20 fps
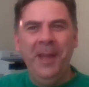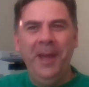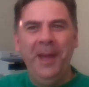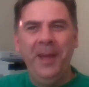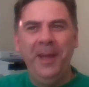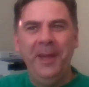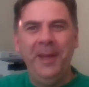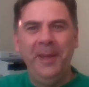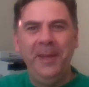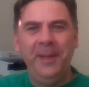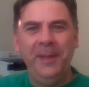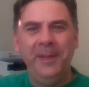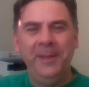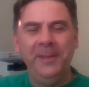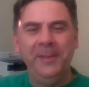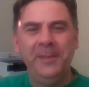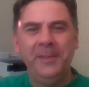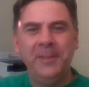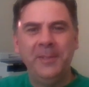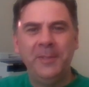uh,
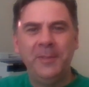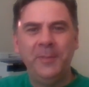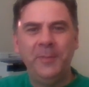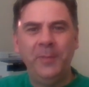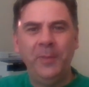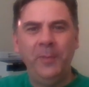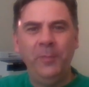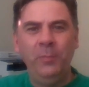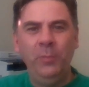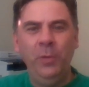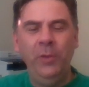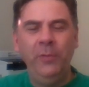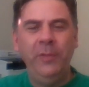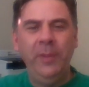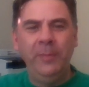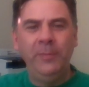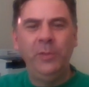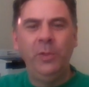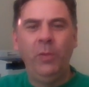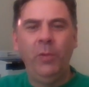move
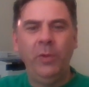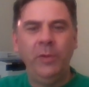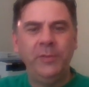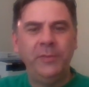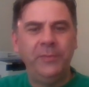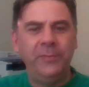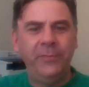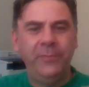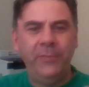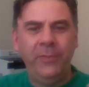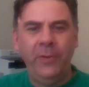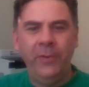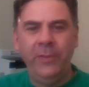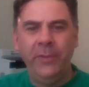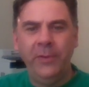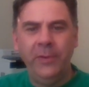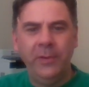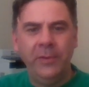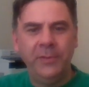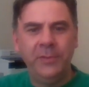them towards
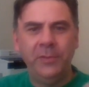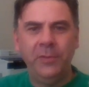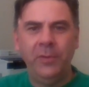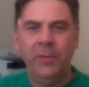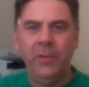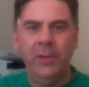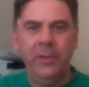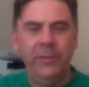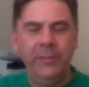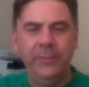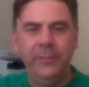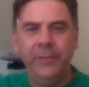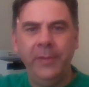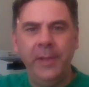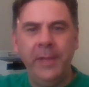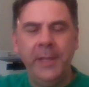further sort of